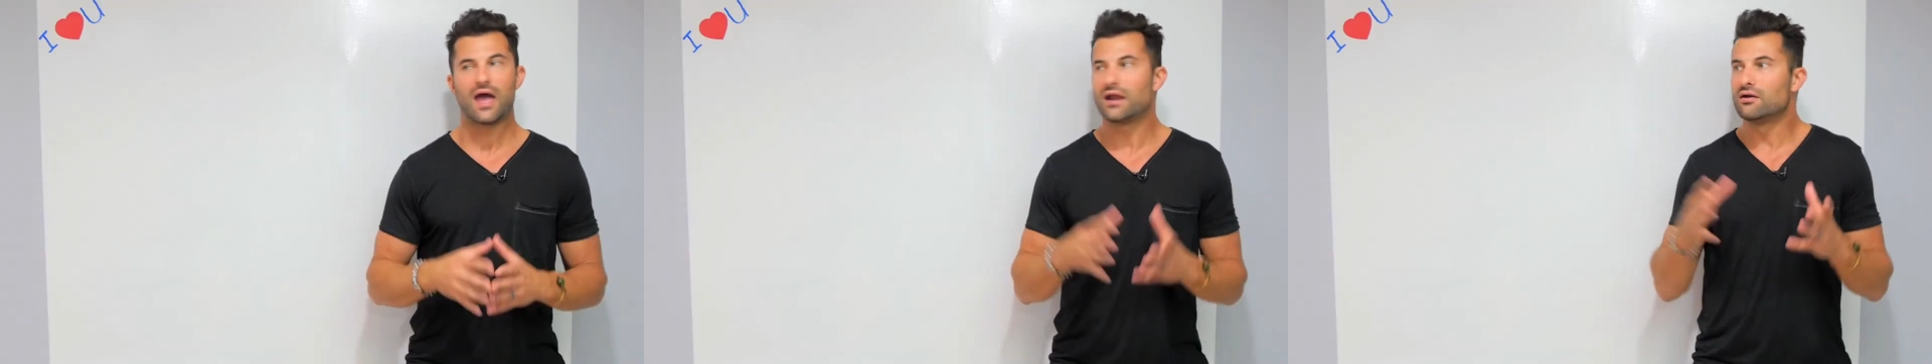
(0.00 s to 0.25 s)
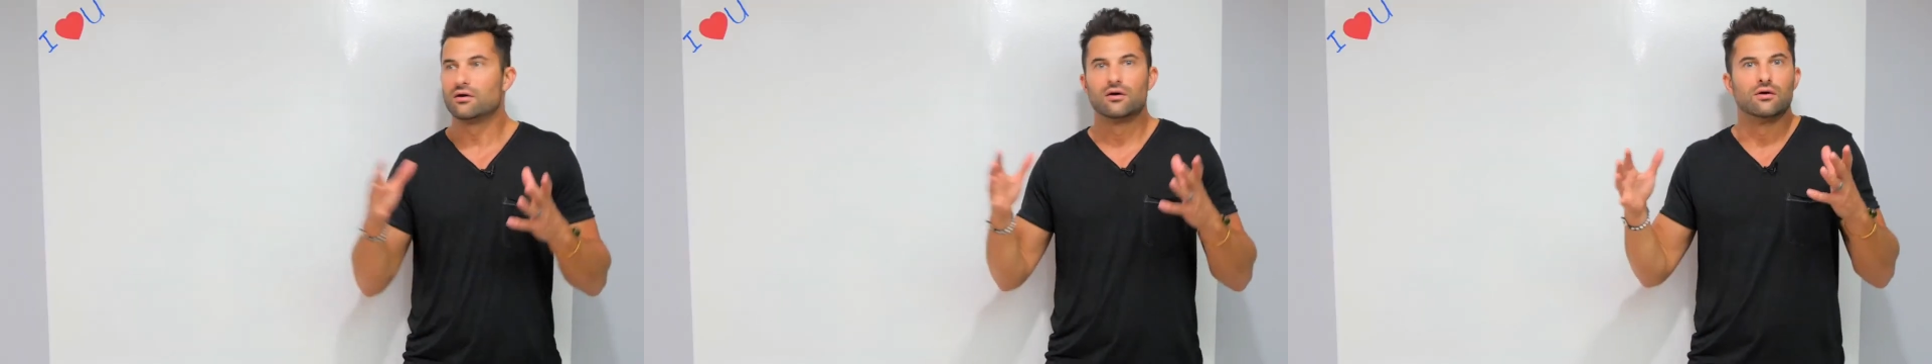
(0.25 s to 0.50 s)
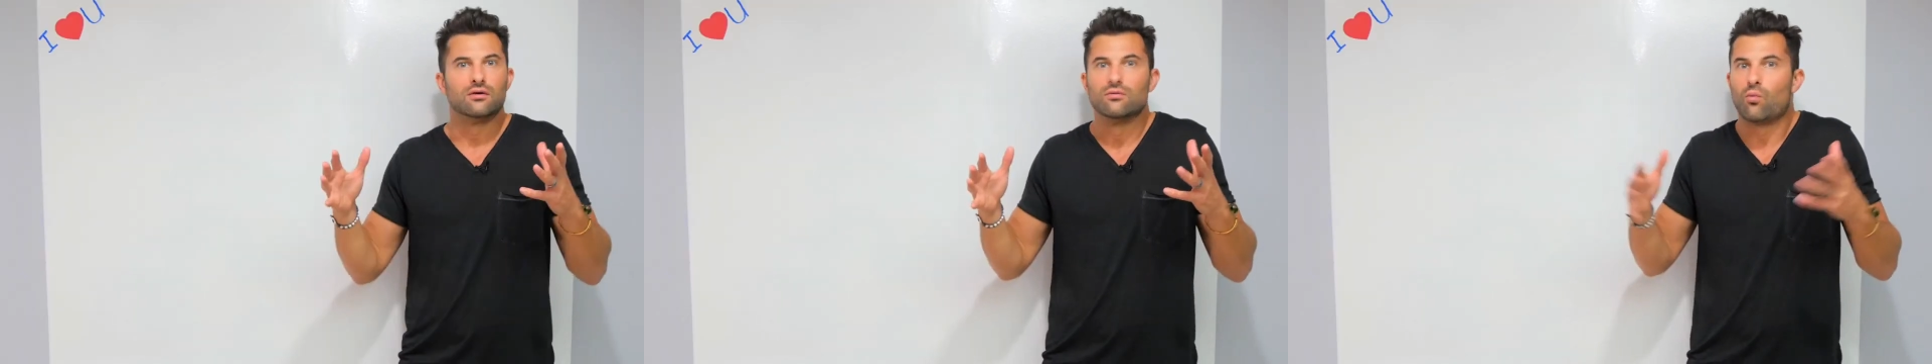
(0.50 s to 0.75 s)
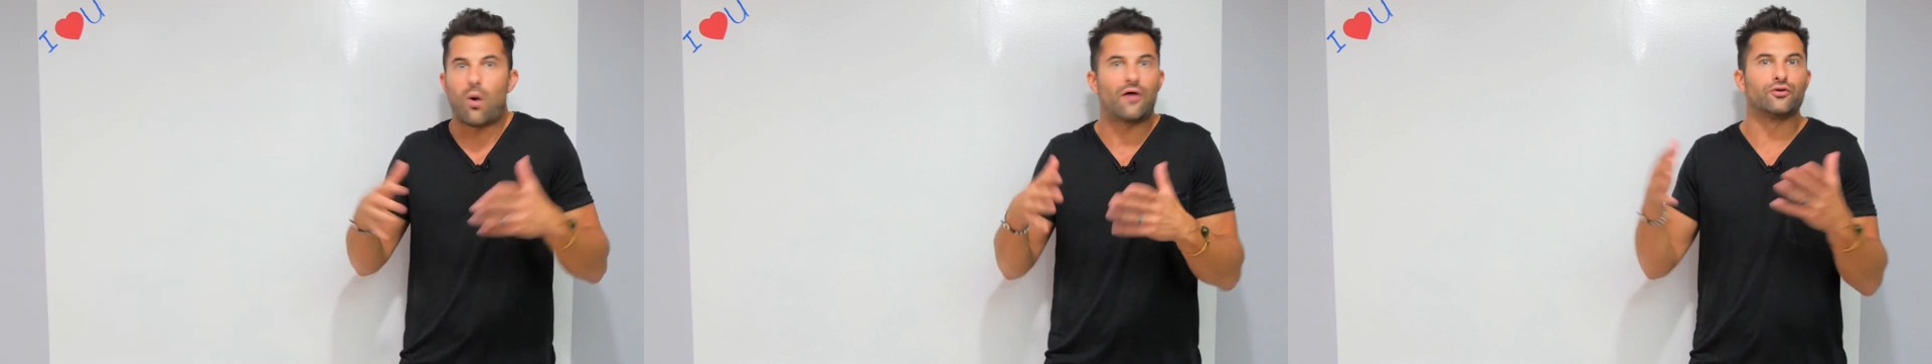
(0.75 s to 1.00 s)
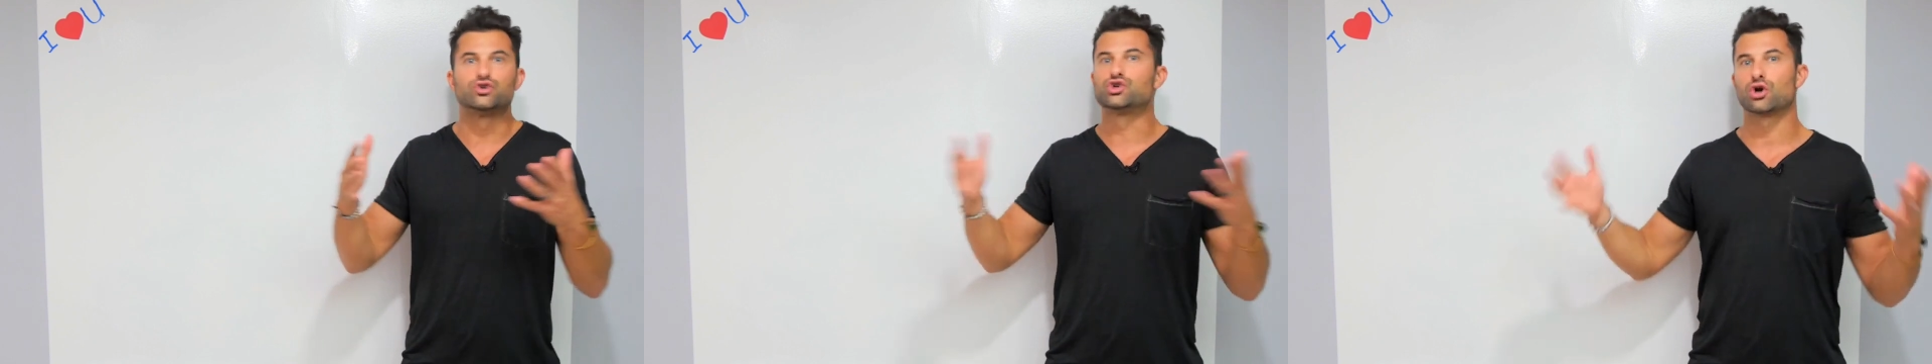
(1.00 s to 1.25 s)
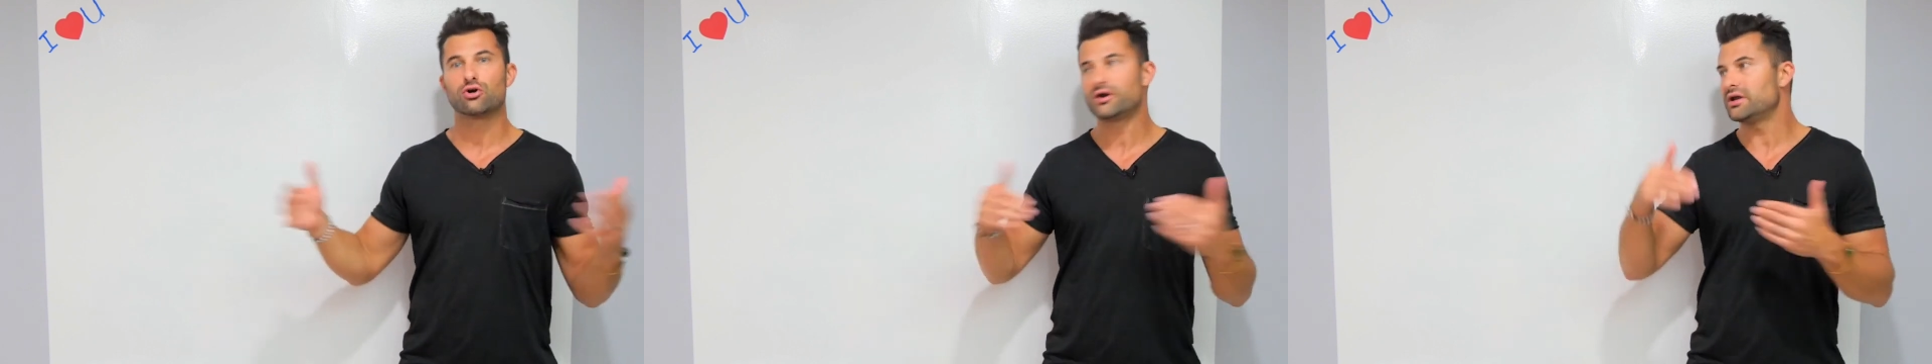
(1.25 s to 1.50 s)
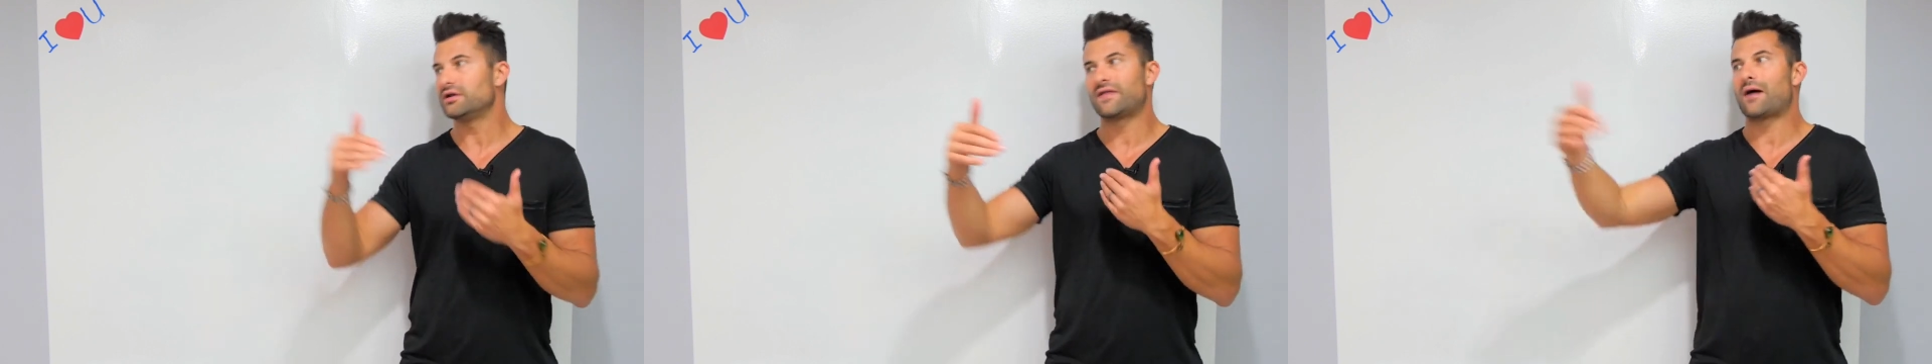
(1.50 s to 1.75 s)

And while the journey,